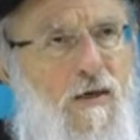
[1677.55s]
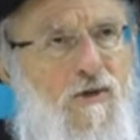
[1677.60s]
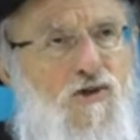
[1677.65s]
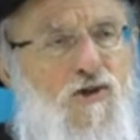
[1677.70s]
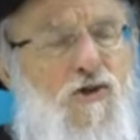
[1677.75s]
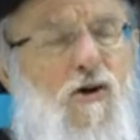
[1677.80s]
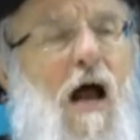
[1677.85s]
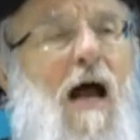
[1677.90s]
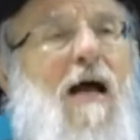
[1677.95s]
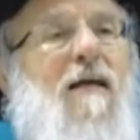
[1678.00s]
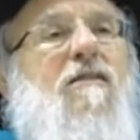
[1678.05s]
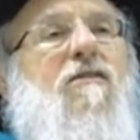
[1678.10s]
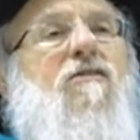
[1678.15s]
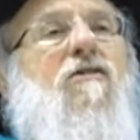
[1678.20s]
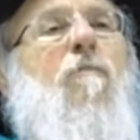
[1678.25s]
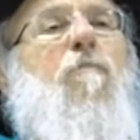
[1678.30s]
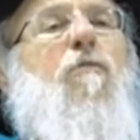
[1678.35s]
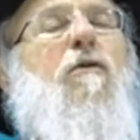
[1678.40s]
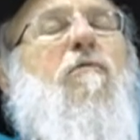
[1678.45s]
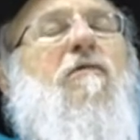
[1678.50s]
tries
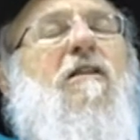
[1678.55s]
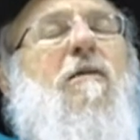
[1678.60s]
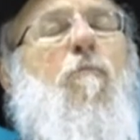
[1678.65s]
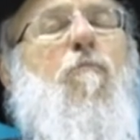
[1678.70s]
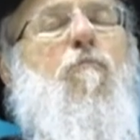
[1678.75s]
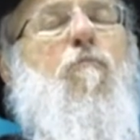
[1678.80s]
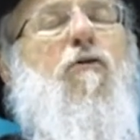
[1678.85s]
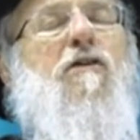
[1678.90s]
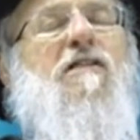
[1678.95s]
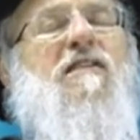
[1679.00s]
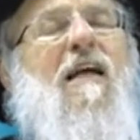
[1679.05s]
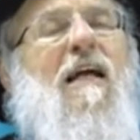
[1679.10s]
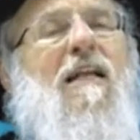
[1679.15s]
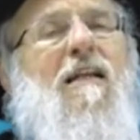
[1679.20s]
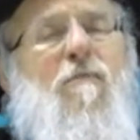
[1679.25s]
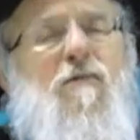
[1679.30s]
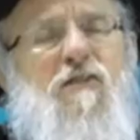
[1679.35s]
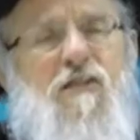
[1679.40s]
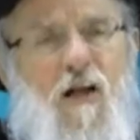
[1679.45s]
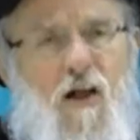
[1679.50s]
to pre present
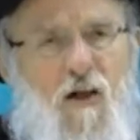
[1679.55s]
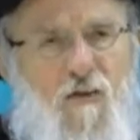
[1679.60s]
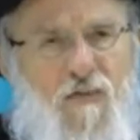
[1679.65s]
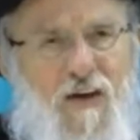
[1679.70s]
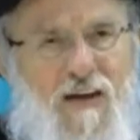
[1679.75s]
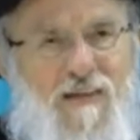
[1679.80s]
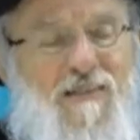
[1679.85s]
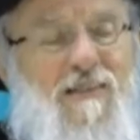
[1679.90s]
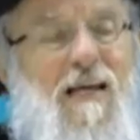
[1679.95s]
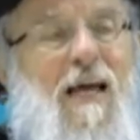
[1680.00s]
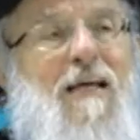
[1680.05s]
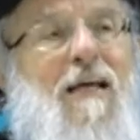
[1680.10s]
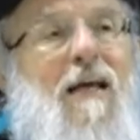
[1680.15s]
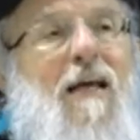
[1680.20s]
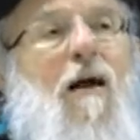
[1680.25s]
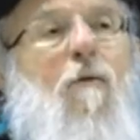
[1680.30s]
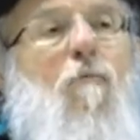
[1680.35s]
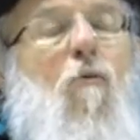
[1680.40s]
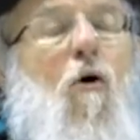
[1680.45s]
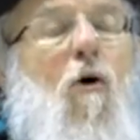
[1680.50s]
himself as
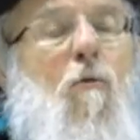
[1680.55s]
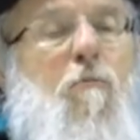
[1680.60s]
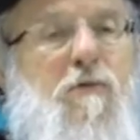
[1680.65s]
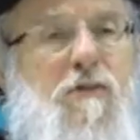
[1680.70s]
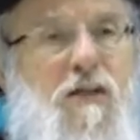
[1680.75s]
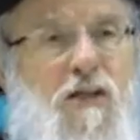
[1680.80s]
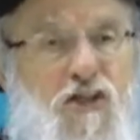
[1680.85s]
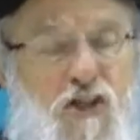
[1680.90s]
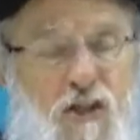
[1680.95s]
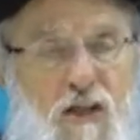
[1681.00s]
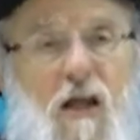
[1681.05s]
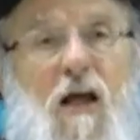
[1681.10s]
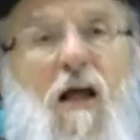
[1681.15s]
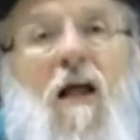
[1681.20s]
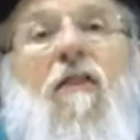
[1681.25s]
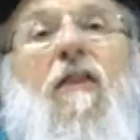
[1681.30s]
taking a moral position